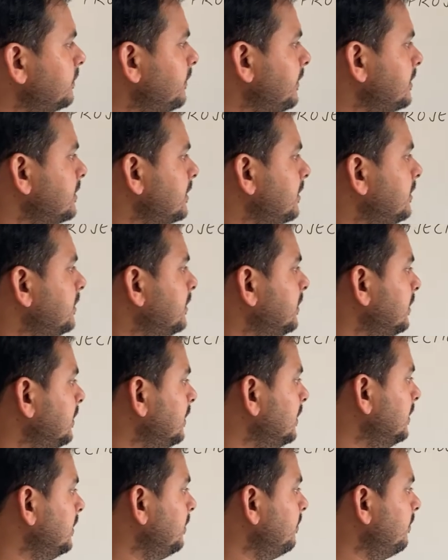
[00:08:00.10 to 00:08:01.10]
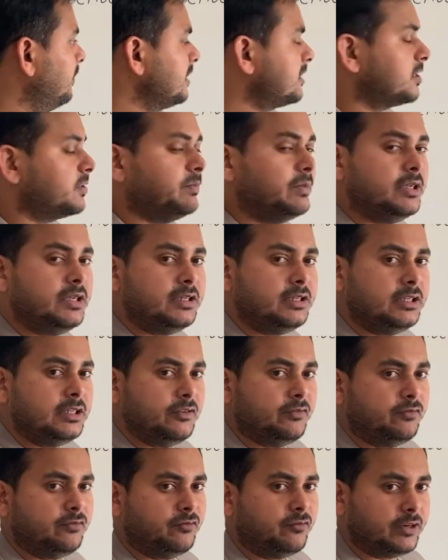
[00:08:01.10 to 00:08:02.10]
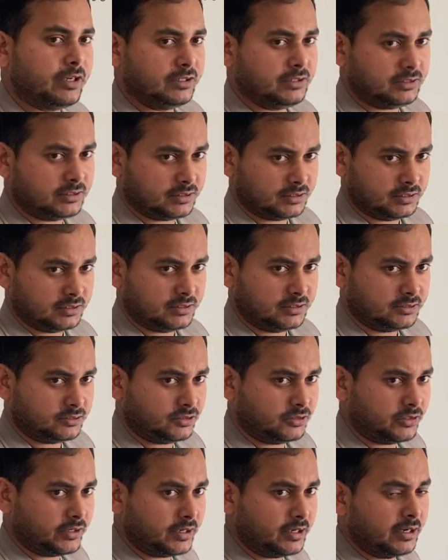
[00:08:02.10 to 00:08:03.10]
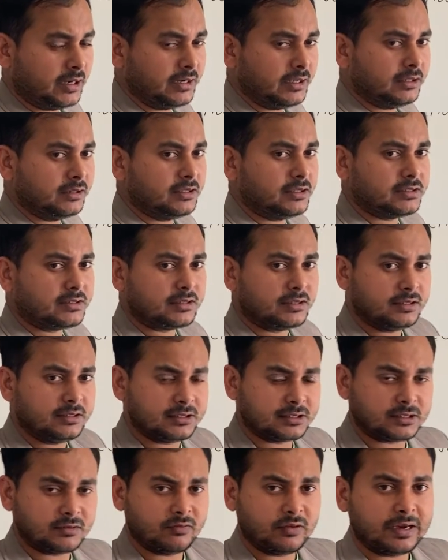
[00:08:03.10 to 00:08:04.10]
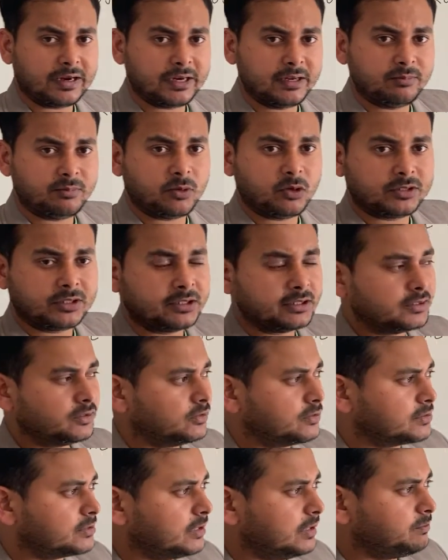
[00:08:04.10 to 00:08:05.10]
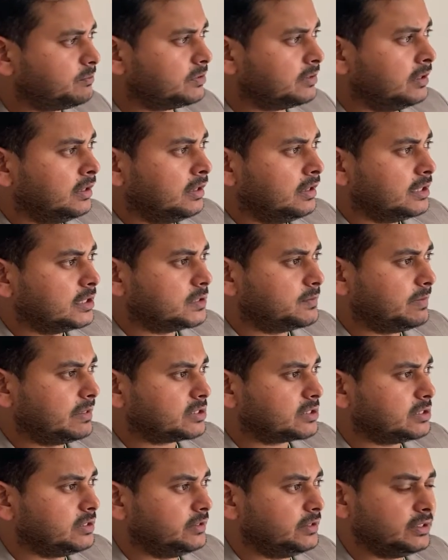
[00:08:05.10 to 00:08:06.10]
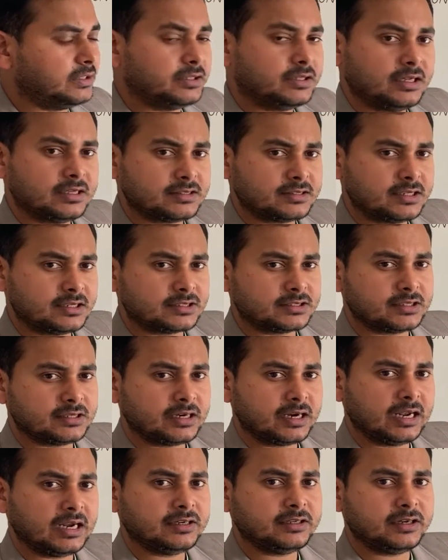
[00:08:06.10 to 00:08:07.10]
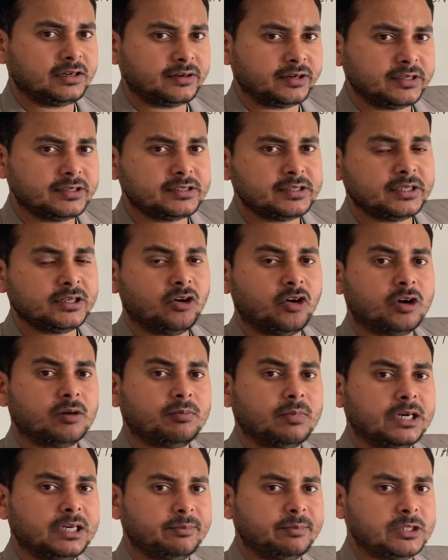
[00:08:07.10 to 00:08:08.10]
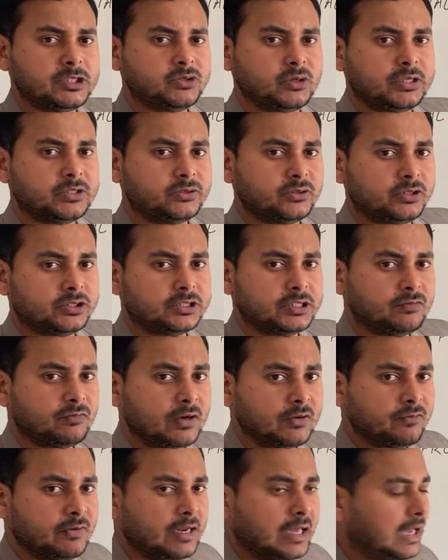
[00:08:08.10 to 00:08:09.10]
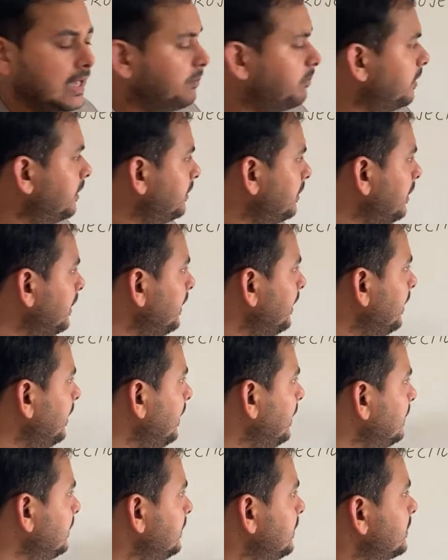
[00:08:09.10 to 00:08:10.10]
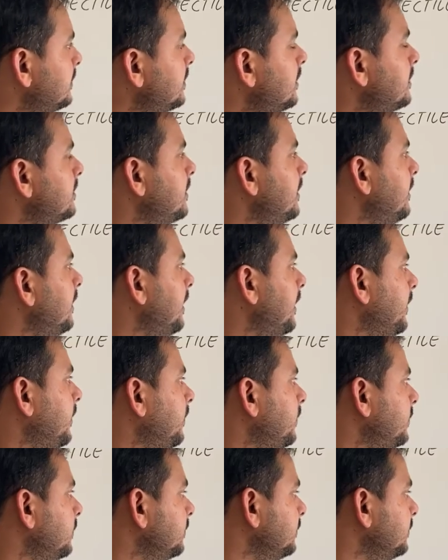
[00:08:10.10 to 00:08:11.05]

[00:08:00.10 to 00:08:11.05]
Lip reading: which must be different. So regarding this is a very important concept, especially in assertion and reasoning or multiple choice question, what will happen in this scenario.